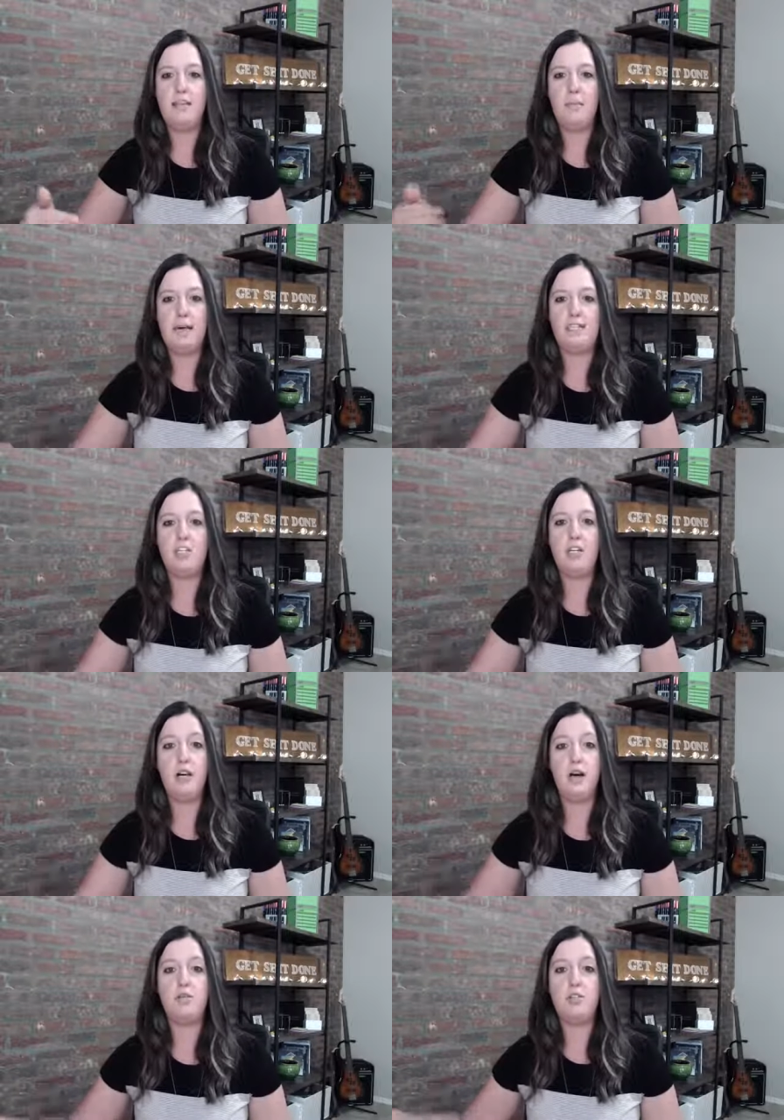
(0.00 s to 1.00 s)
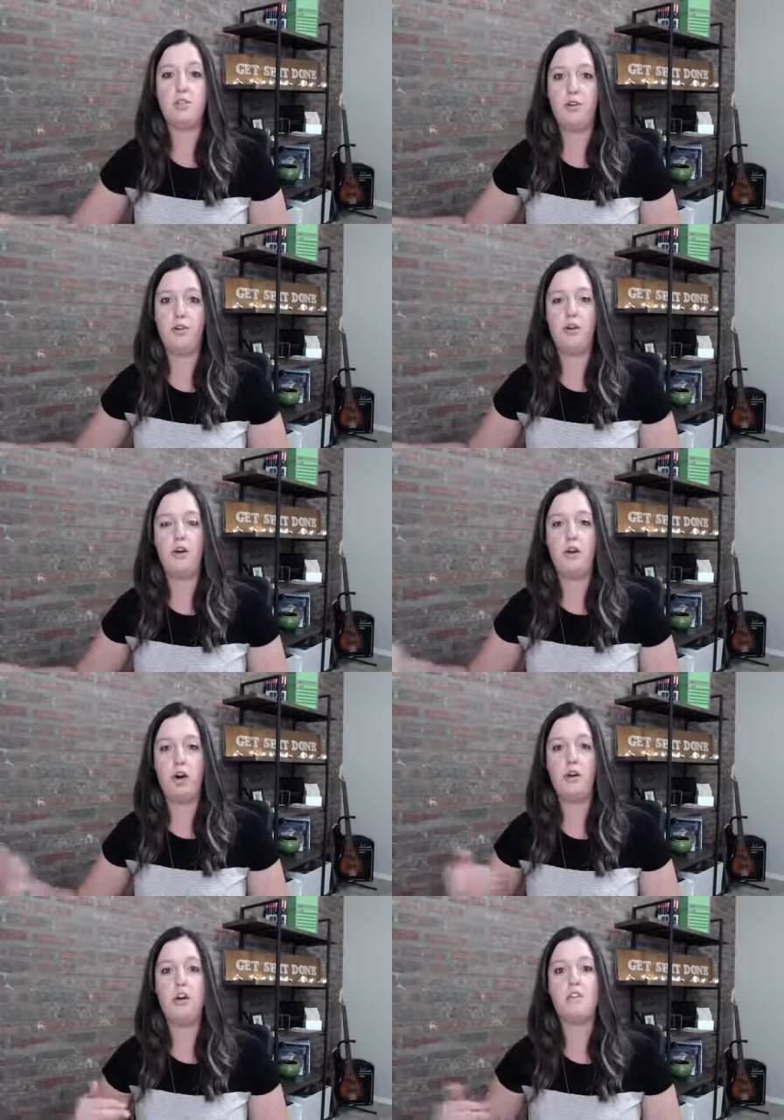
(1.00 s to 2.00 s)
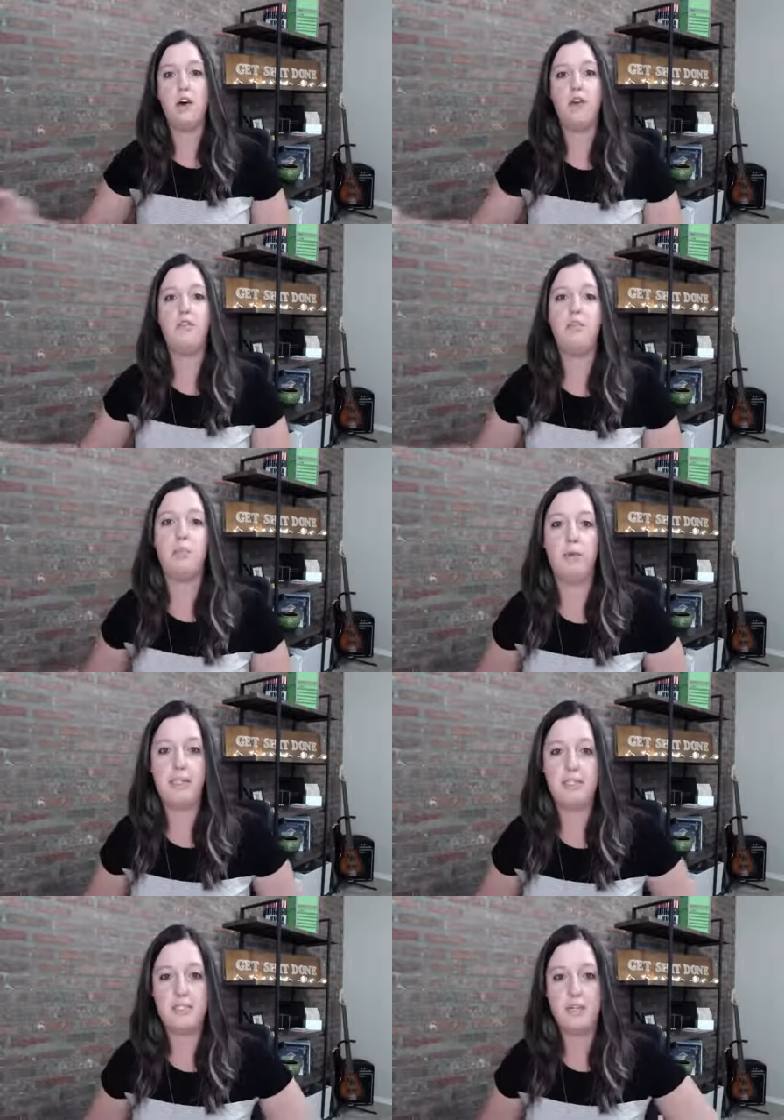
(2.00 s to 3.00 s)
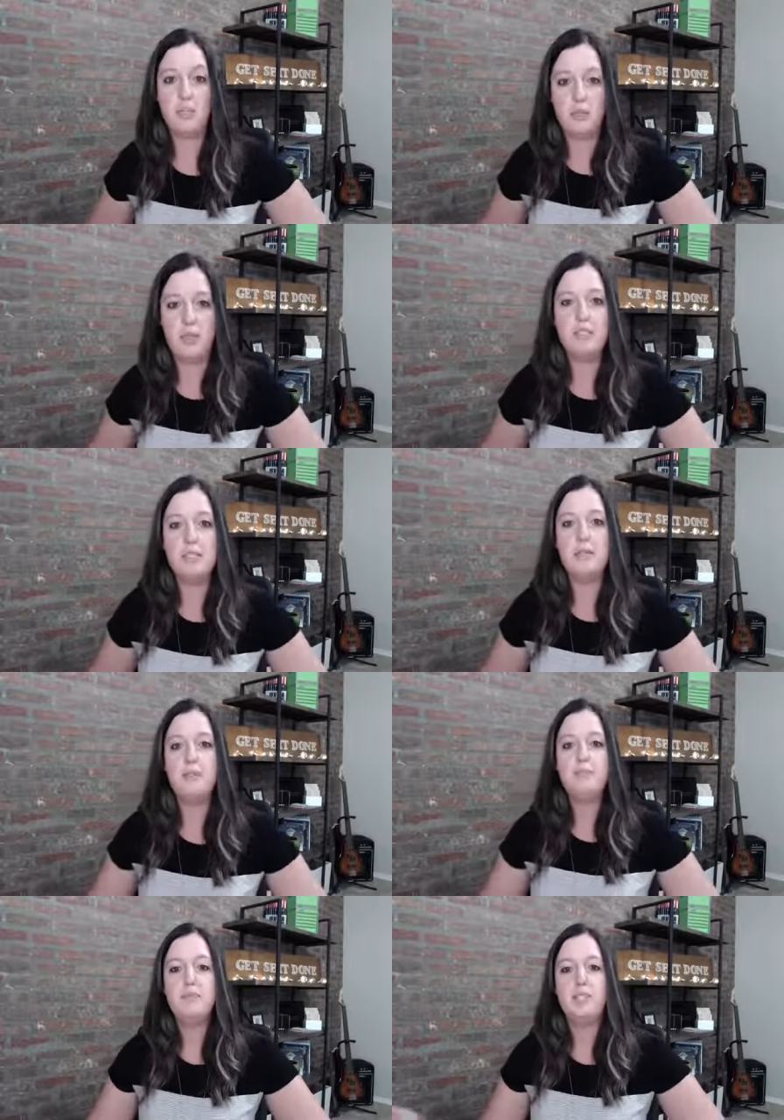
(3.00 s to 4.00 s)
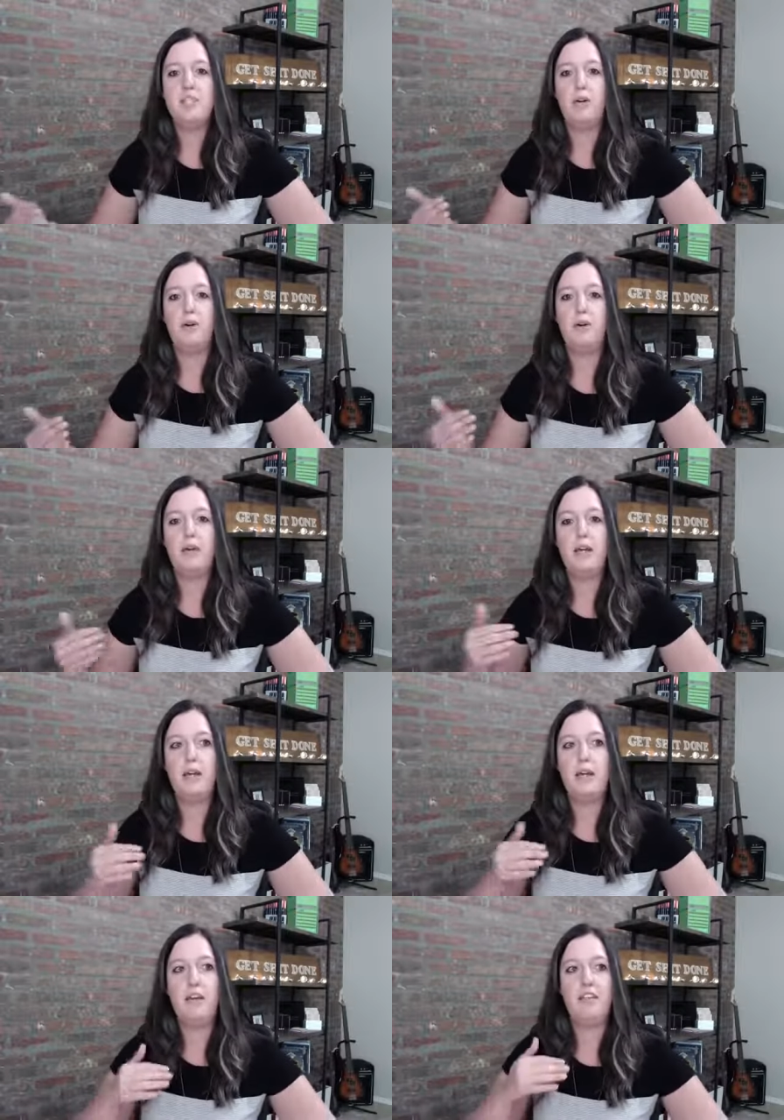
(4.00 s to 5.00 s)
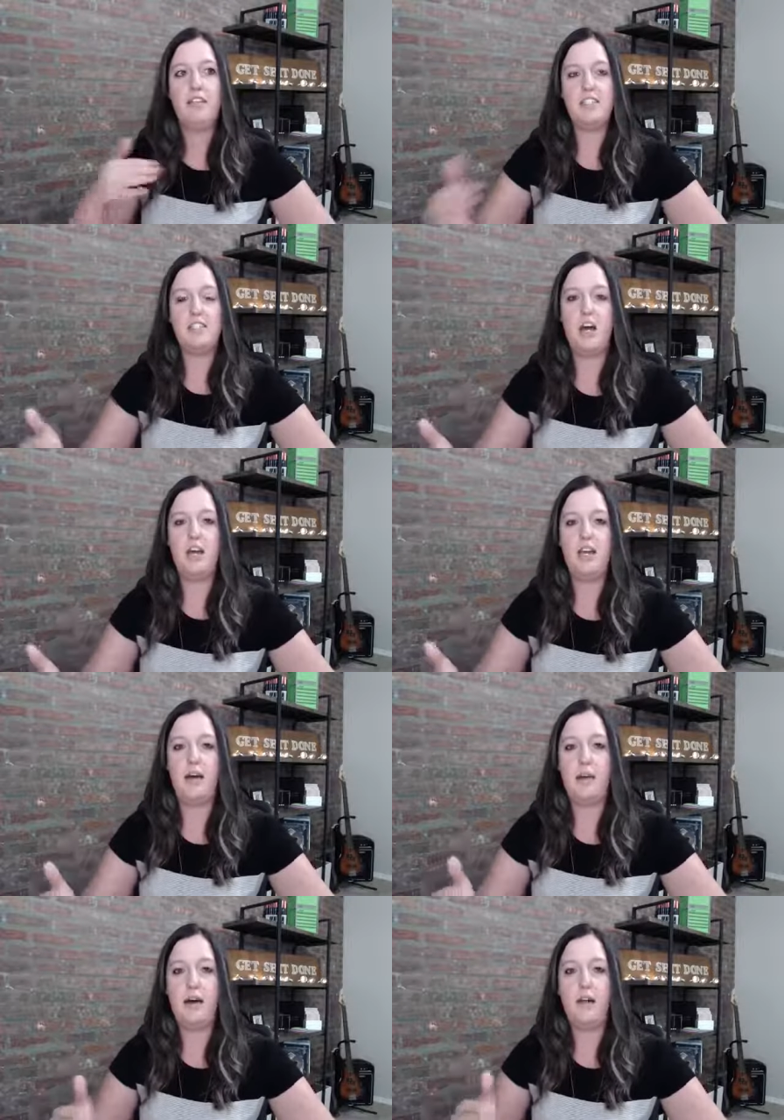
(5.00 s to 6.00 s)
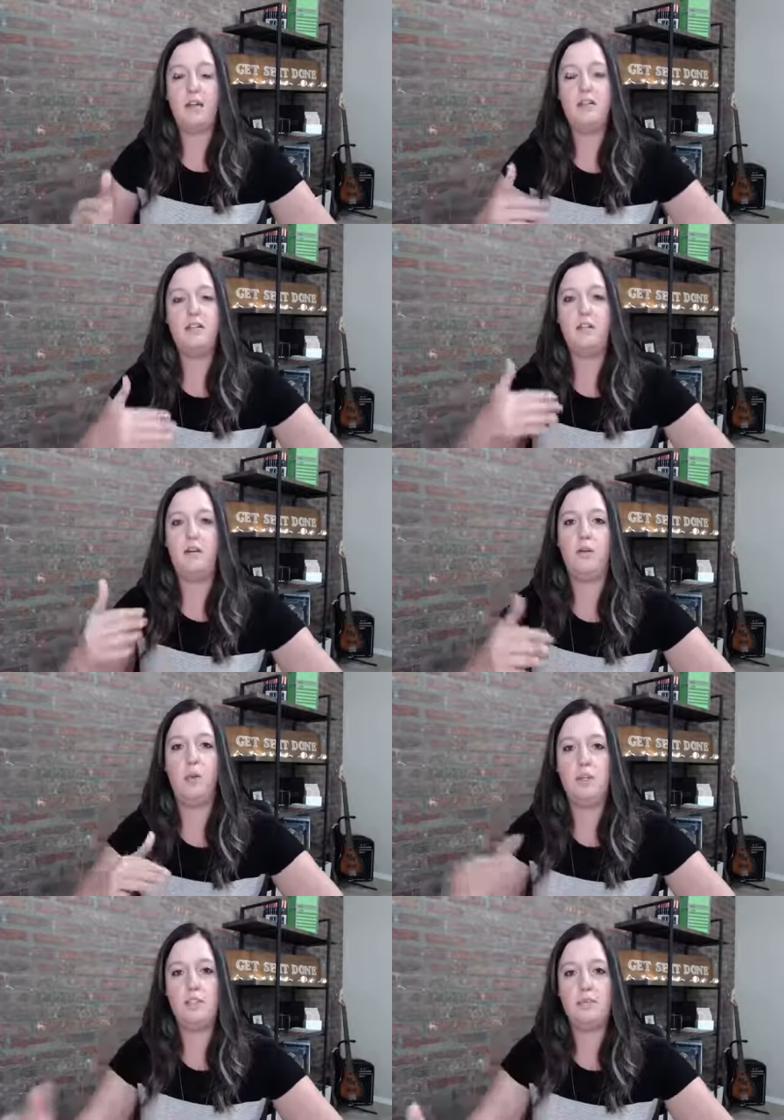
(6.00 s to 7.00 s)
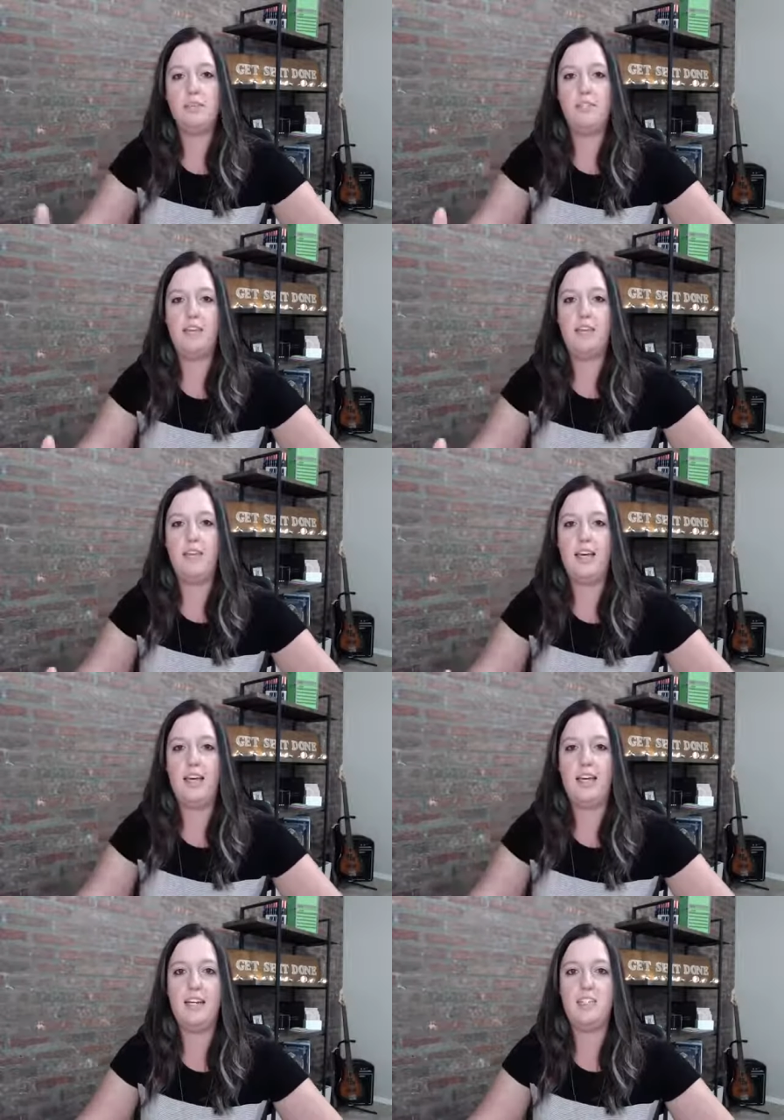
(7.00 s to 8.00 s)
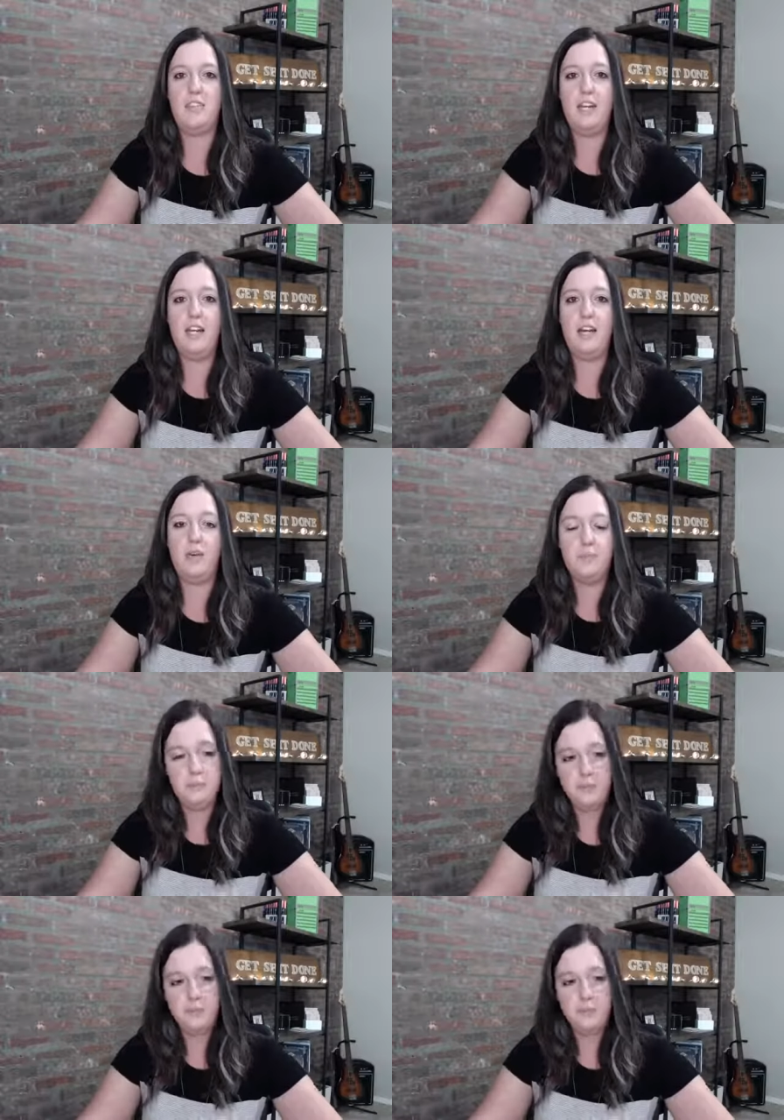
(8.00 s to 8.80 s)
the messaging comes through uh, across all of the brand's touch points. So if he's talking about, you know, one specific thing in his video,